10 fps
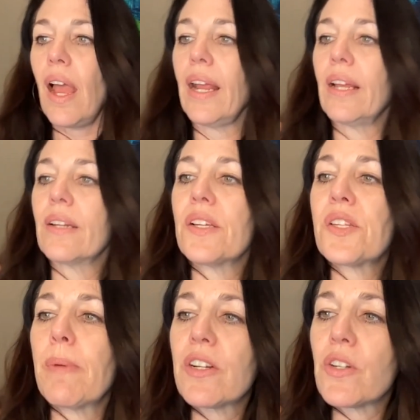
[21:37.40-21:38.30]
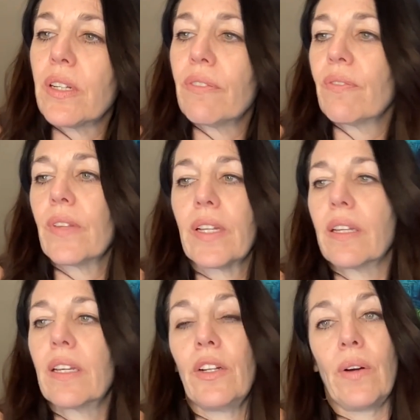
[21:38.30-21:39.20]
And especially if
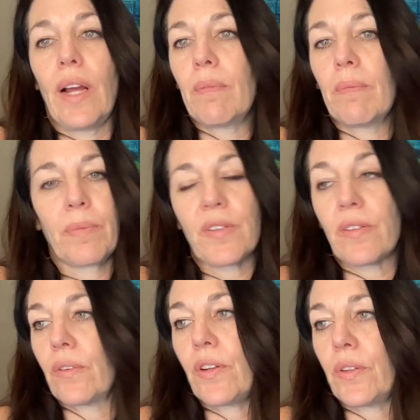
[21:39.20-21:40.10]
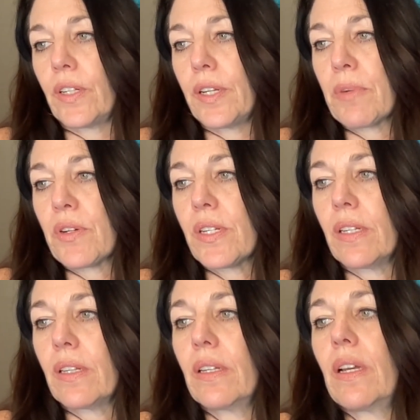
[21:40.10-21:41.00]
I'm so totally immersed
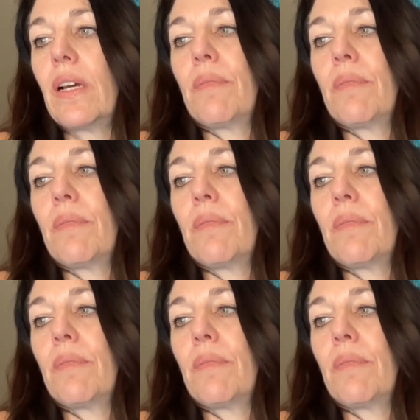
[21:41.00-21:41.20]
in the